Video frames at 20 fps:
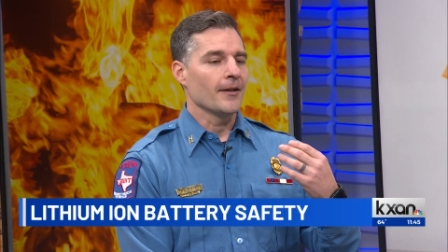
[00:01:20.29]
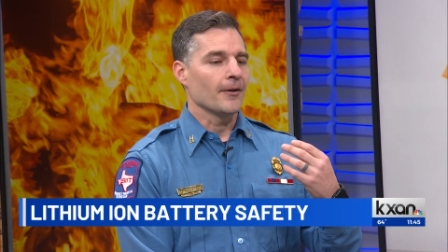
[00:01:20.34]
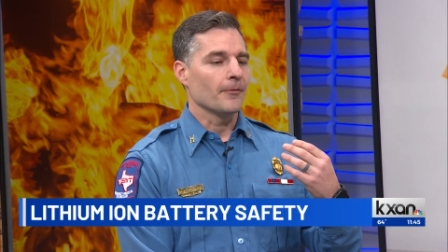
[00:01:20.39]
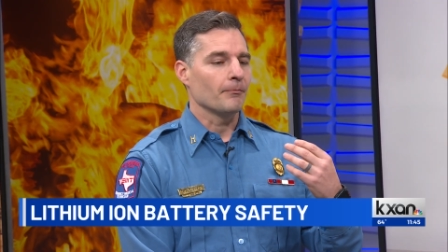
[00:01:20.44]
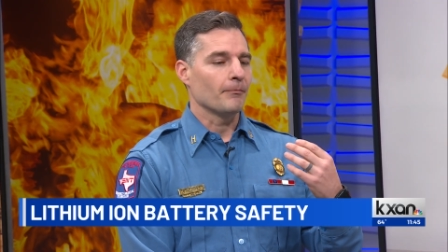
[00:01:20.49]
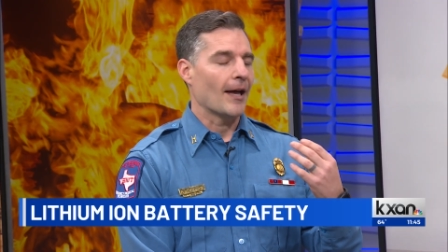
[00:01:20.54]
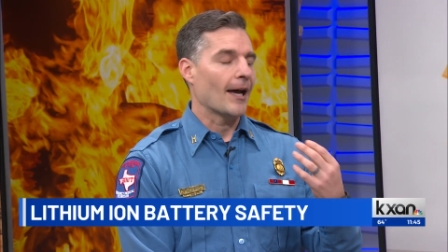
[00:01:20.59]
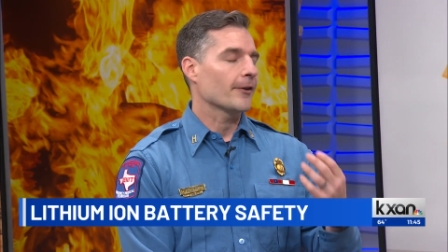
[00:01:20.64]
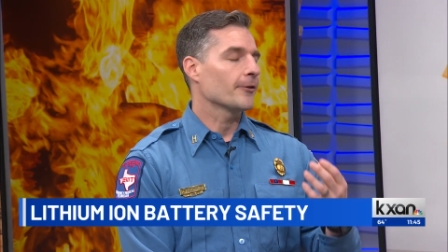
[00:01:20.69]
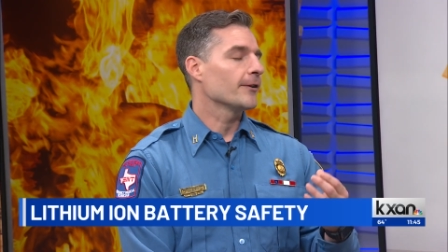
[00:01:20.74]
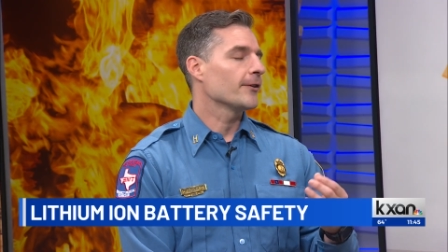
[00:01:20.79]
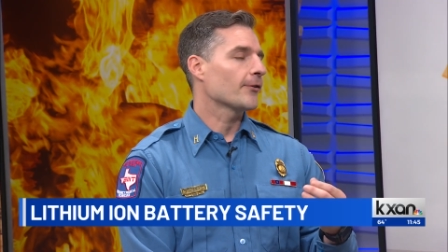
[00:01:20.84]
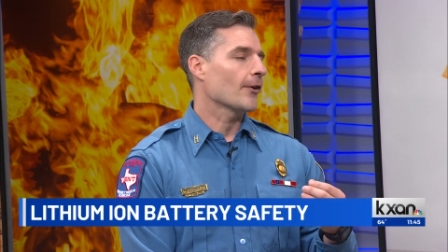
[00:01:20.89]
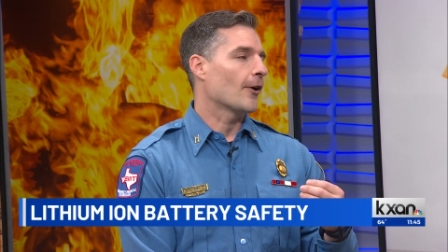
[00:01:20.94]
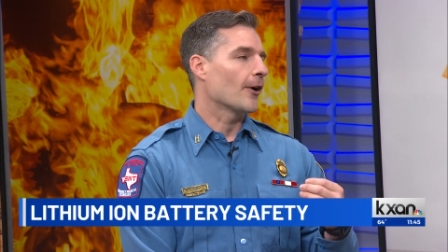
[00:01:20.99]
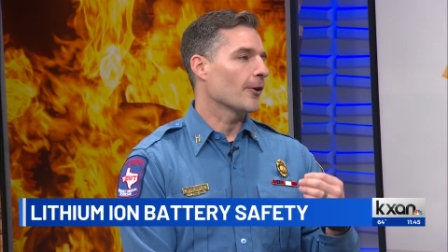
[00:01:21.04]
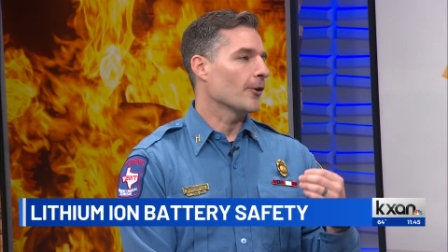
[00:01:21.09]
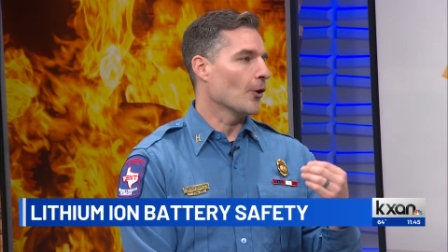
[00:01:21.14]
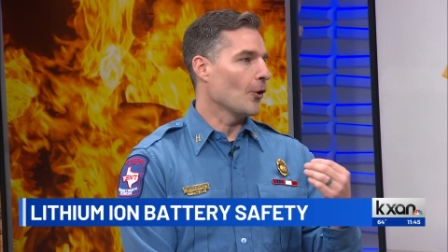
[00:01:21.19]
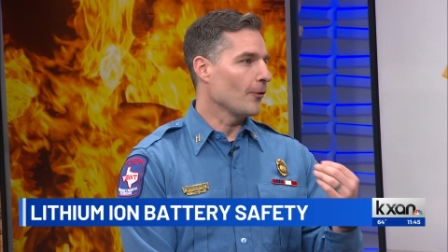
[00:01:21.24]
batteries
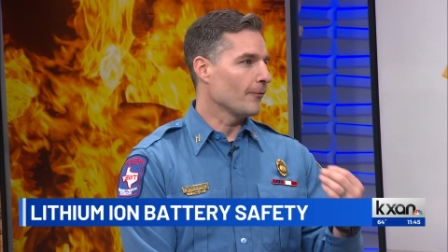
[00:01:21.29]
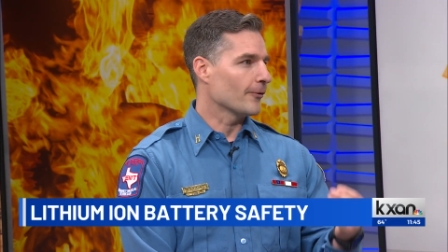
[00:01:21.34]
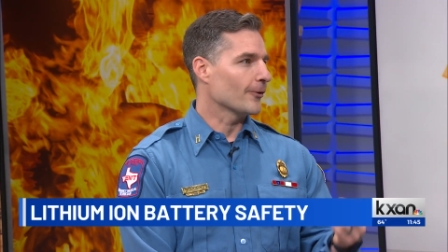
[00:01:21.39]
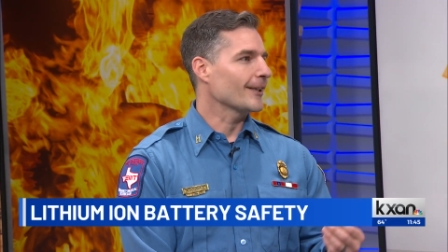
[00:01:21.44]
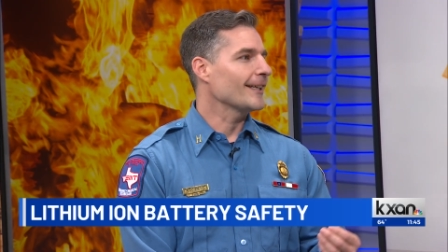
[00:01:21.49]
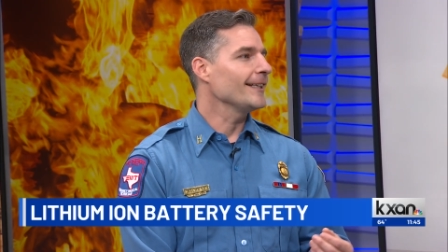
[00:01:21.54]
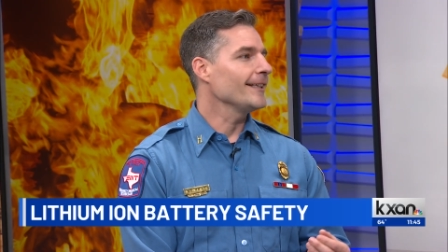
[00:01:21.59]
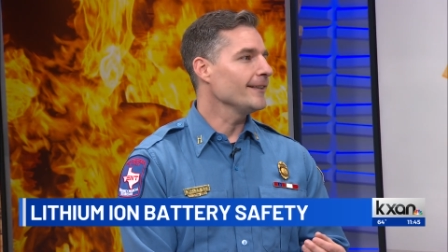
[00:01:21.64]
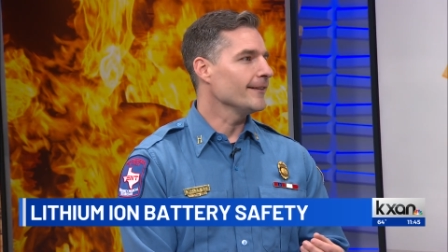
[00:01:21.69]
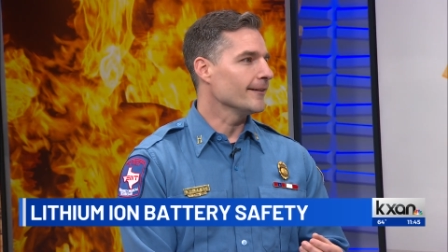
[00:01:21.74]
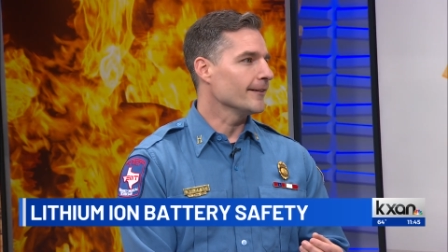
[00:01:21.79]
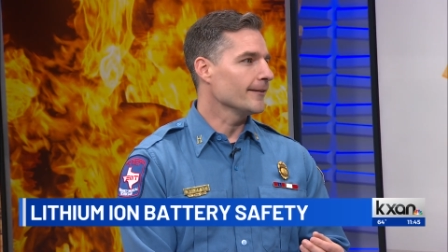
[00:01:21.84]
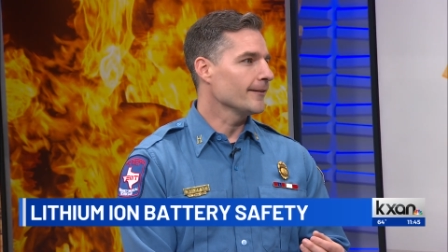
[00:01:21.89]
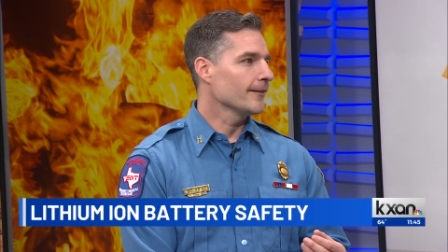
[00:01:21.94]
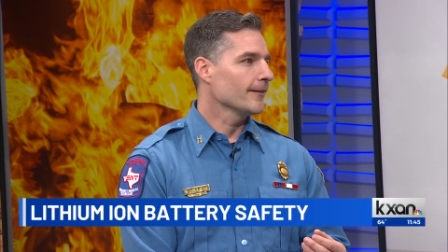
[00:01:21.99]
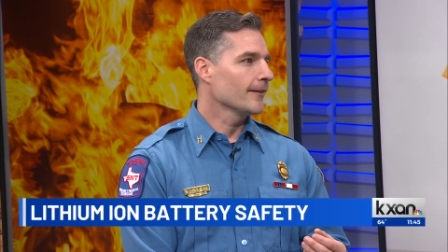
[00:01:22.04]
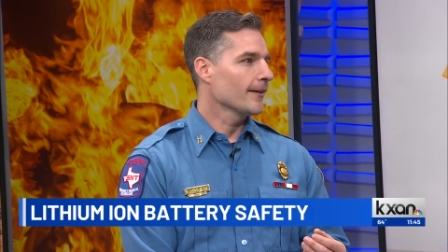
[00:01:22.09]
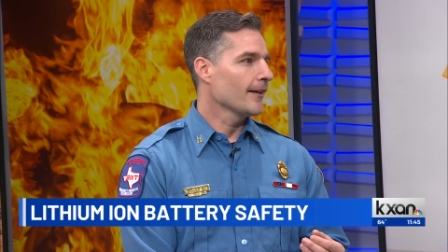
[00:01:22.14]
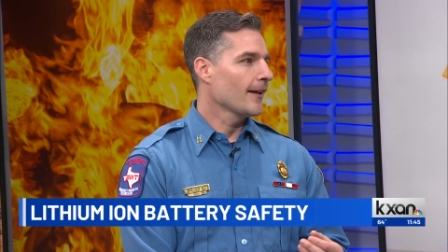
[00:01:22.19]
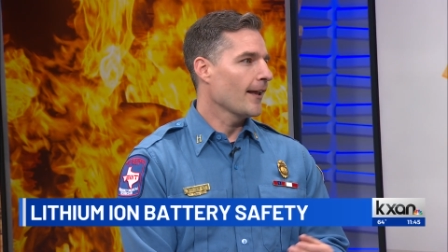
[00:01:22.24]
aren't overheated
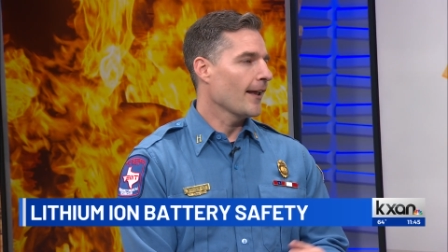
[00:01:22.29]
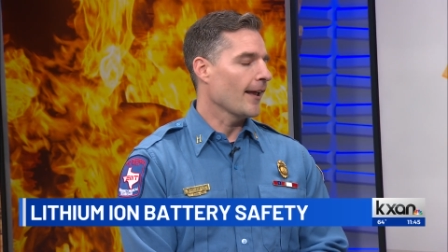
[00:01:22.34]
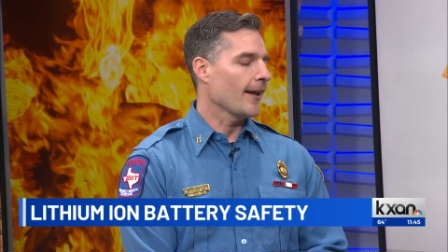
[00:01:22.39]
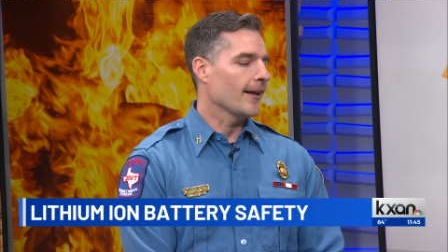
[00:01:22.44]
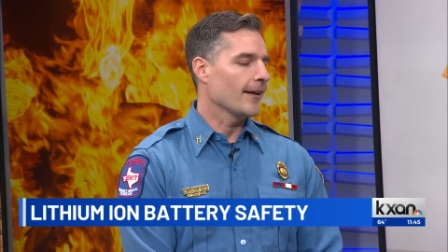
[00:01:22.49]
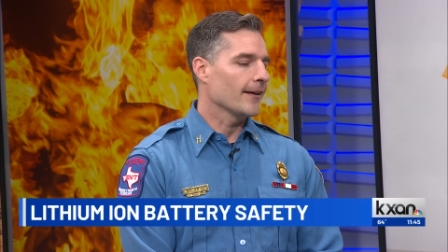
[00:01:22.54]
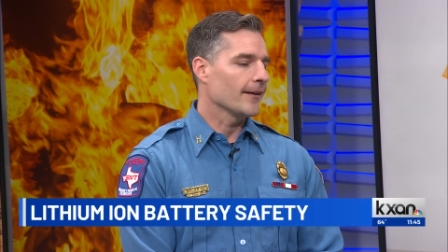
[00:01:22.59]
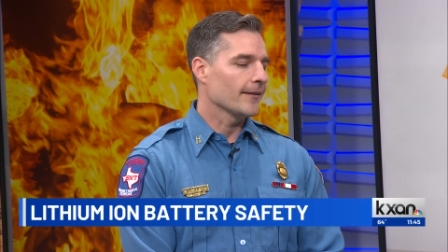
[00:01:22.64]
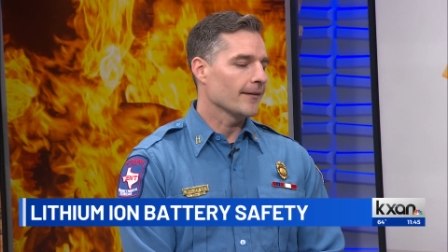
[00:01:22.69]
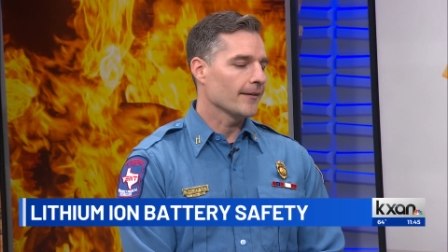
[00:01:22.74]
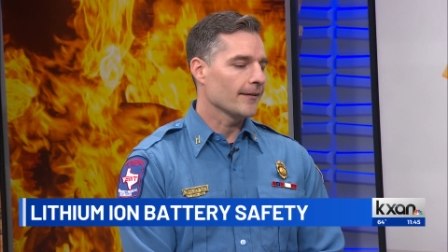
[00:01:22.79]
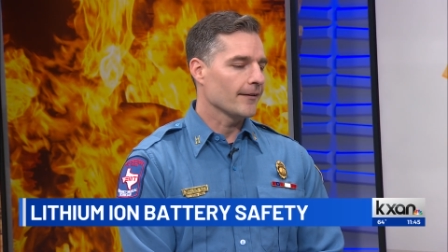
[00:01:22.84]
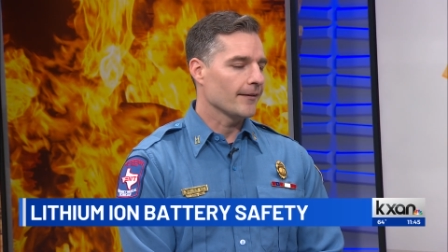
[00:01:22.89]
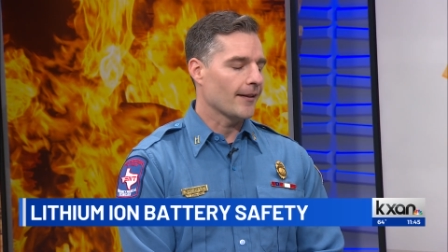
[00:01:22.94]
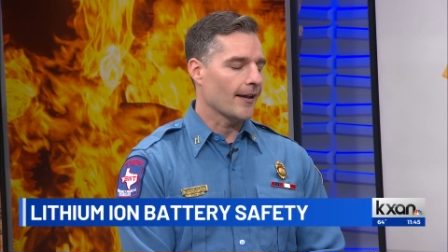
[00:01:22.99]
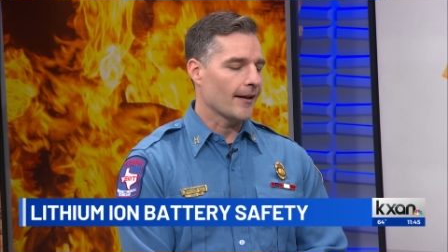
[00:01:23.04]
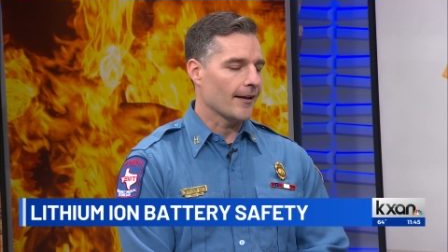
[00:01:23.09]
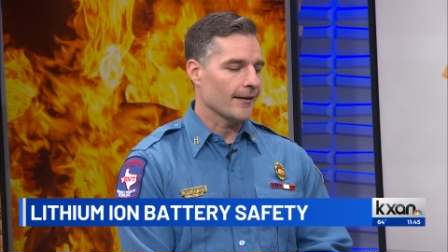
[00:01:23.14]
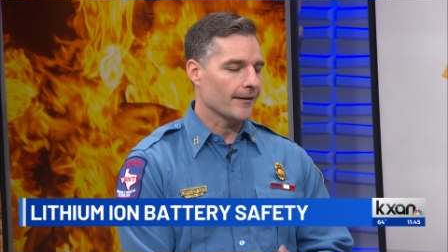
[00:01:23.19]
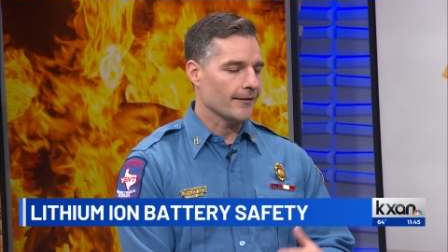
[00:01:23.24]
and
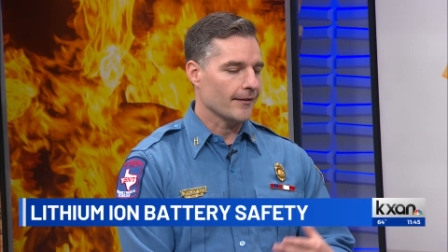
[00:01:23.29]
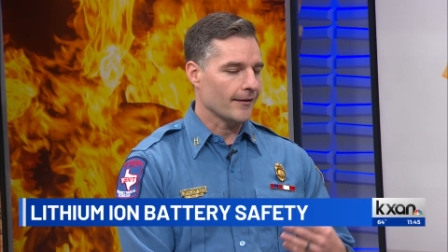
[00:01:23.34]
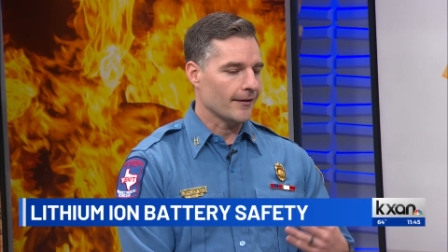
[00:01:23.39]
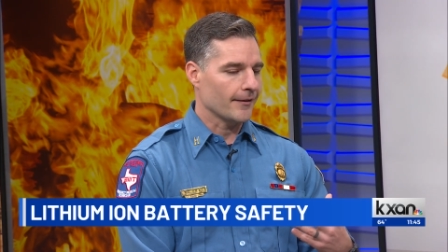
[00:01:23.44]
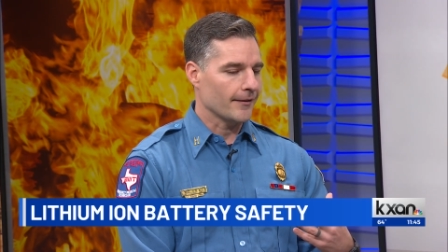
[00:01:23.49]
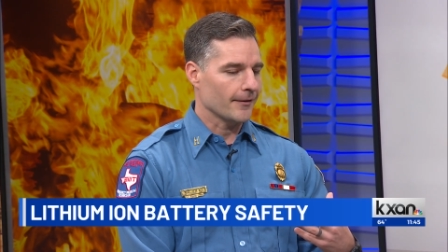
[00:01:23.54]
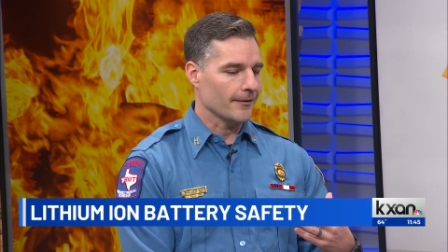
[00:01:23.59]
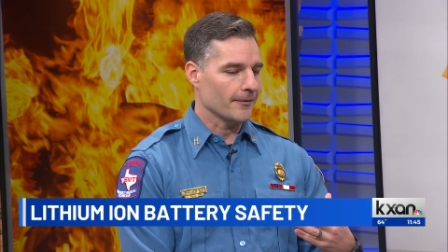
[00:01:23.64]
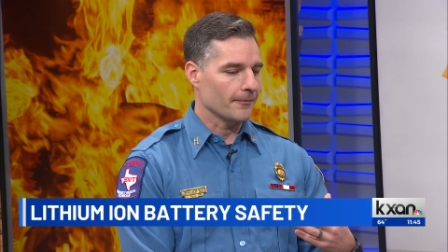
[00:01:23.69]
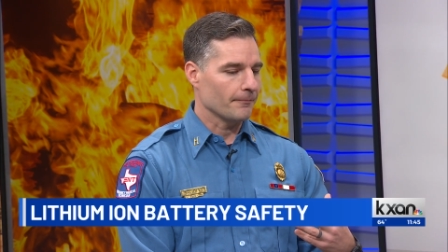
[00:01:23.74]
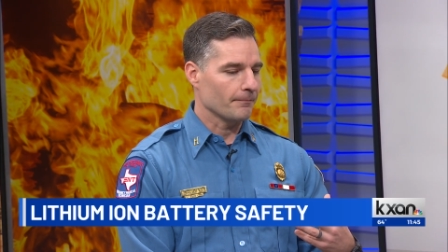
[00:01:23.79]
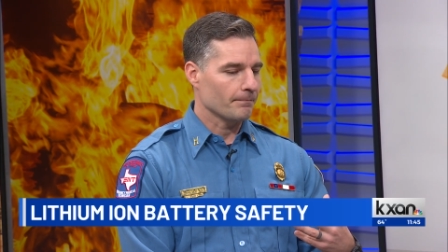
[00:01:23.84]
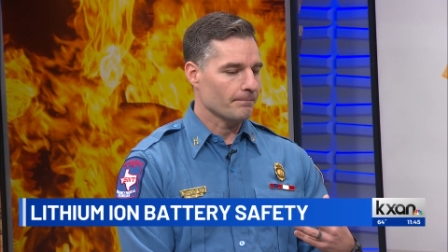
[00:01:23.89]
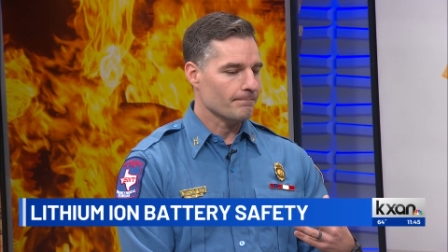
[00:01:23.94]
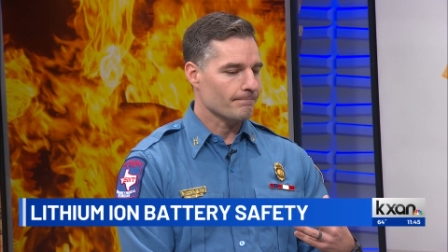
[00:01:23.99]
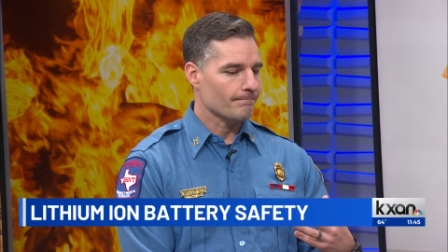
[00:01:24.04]
that um,